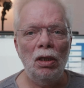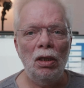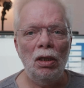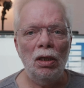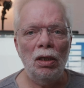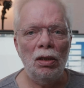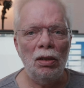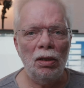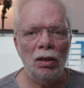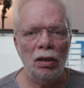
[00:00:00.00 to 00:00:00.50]

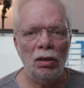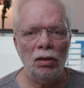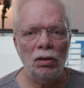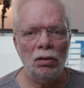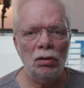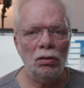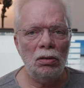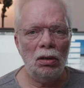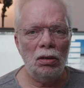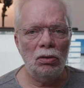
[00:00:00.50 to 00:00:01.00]
and
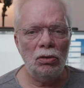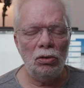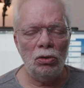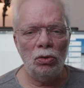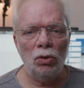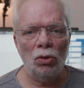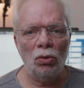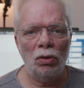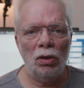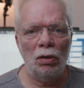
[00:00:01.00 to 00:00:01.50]
then you
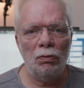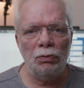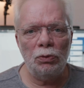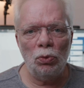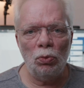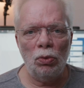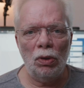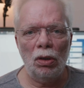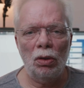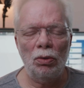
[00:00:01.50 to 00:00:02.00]
don't have to
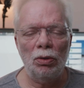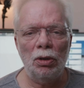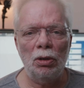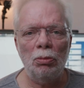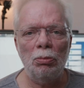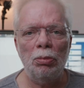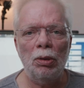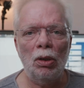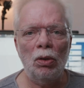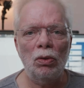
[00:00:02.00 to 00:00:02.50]
worry
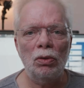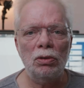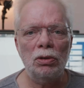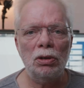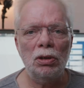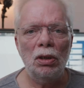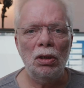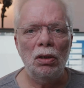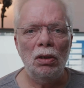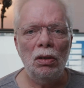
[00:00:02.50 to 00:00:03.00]
about
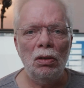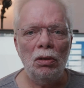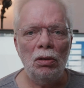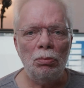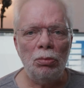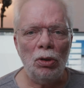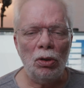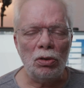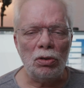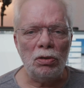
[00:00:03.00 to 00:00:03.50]

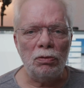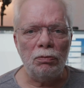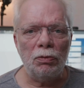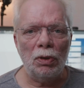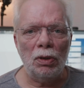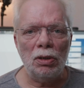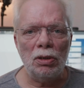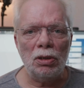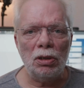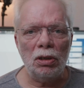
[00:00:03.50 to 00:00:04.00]
proxy
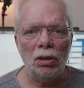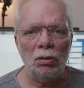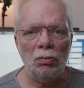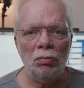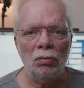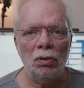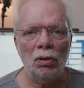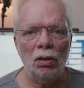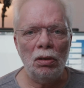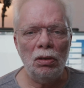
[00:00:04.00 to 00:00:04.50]
files
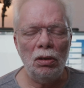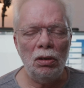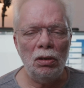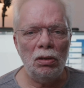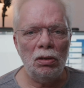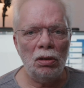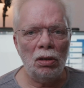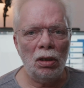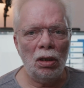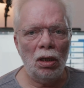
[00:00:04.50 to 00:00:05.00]
even
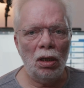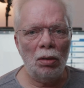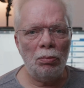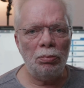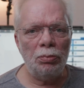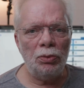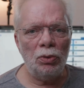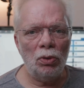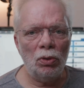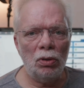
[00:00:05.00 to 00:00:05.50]
eating
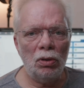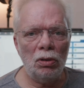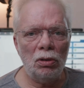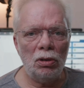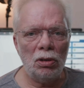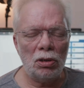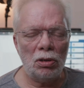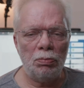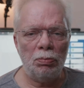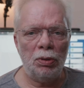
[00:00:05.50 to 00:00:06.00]
up your
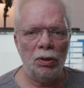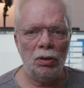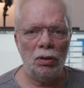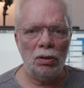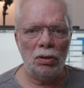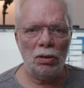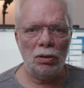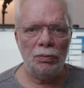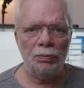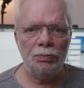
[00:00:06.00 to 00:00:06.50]
disk
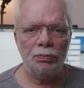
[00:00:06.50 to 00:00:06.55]
space.